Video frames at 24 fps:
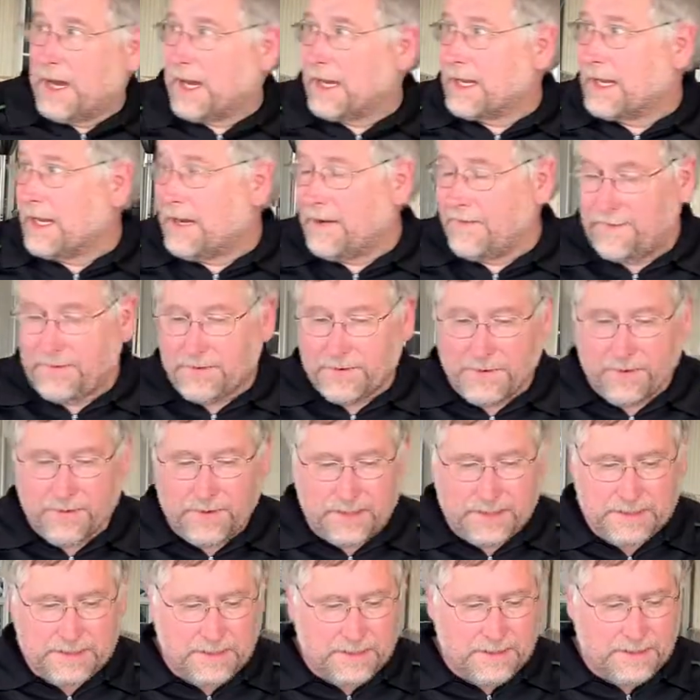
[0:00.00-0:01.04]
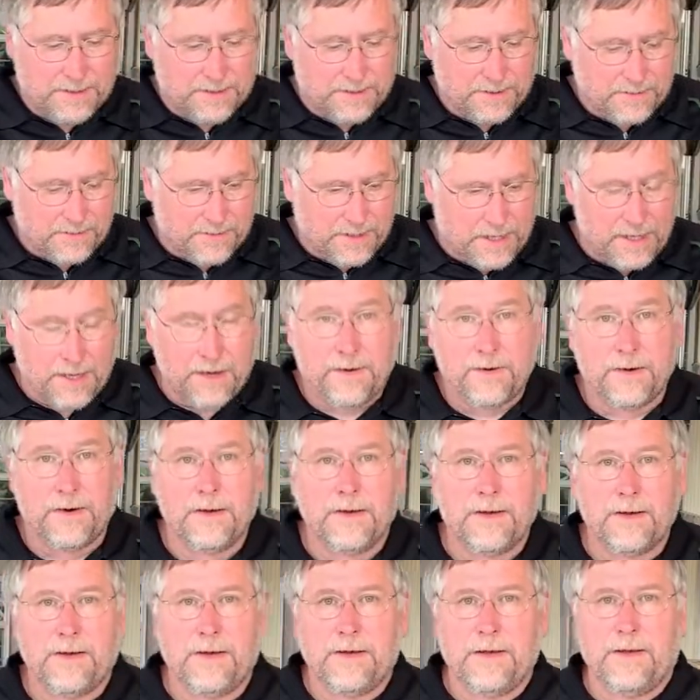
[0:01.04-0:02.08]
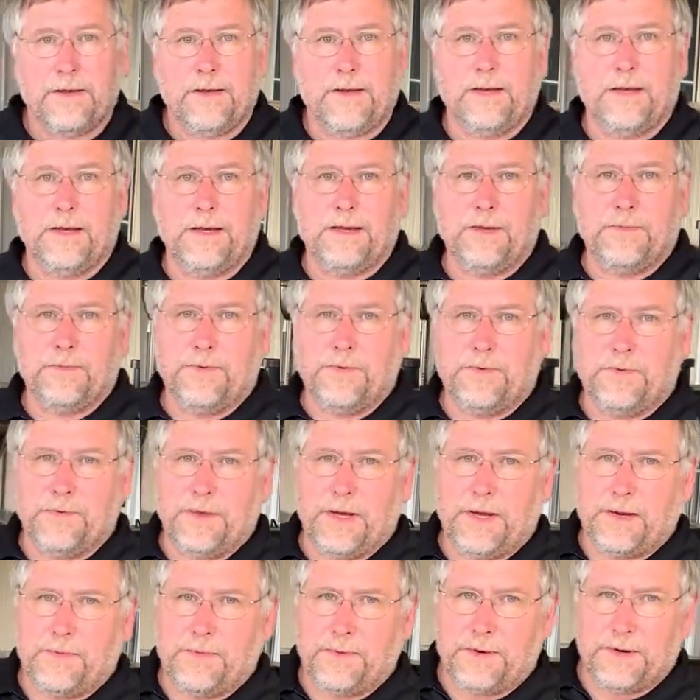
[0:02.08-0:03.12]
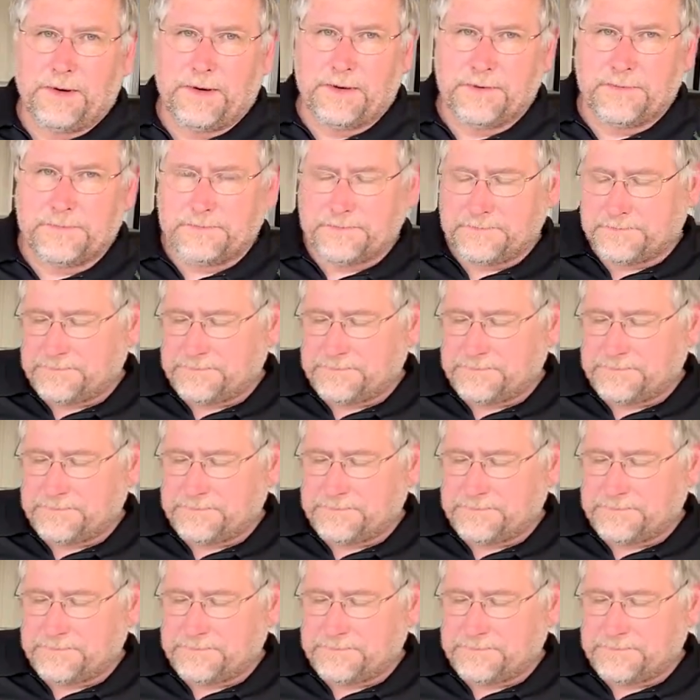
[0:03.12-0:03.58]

back after it rested here a while and pull that apart.